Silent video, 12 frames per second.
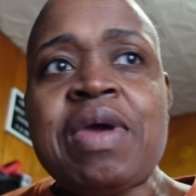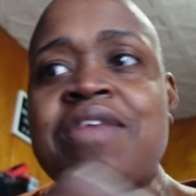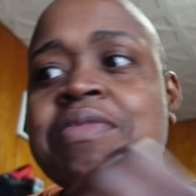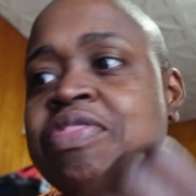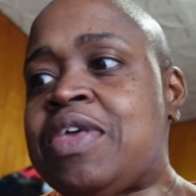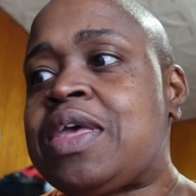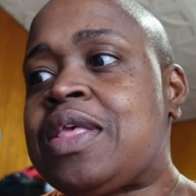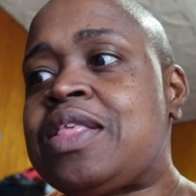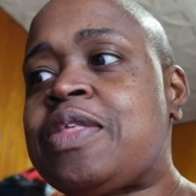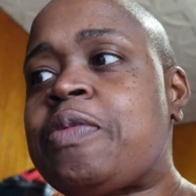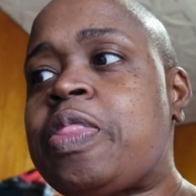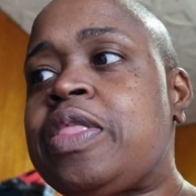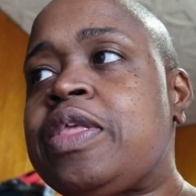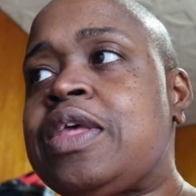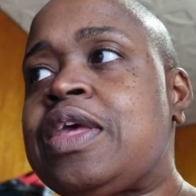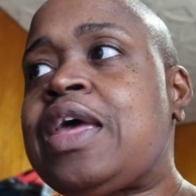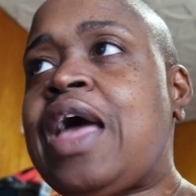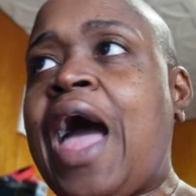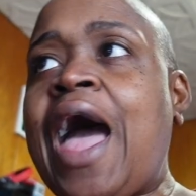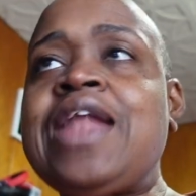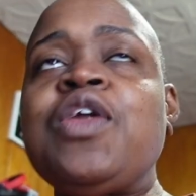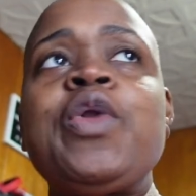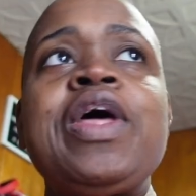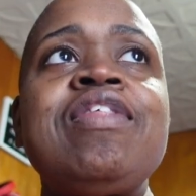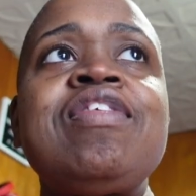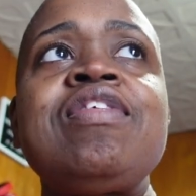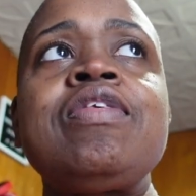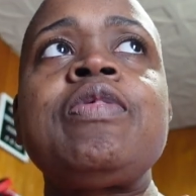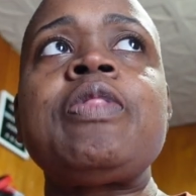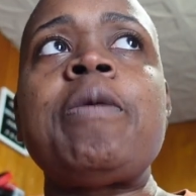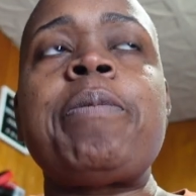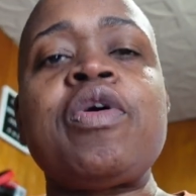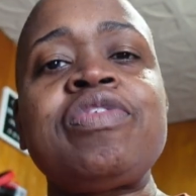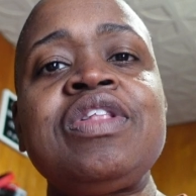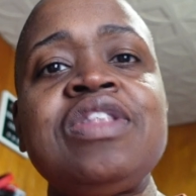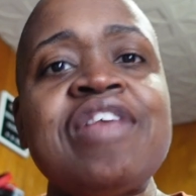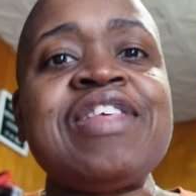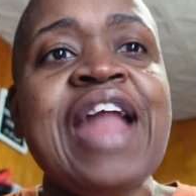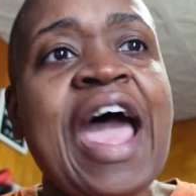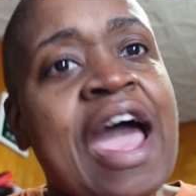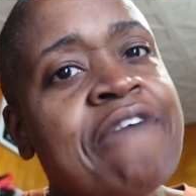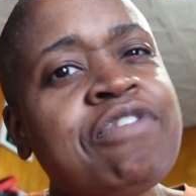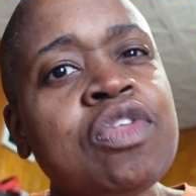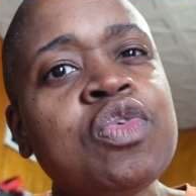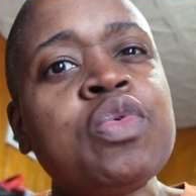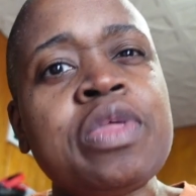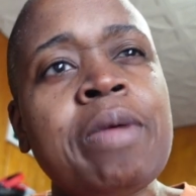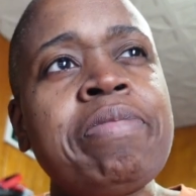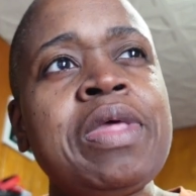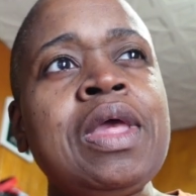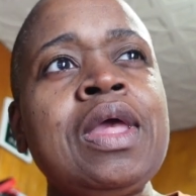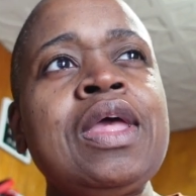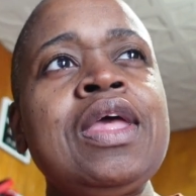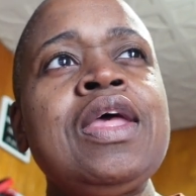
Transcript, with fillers: Because the thing is, I know that a person doesn't have to do something.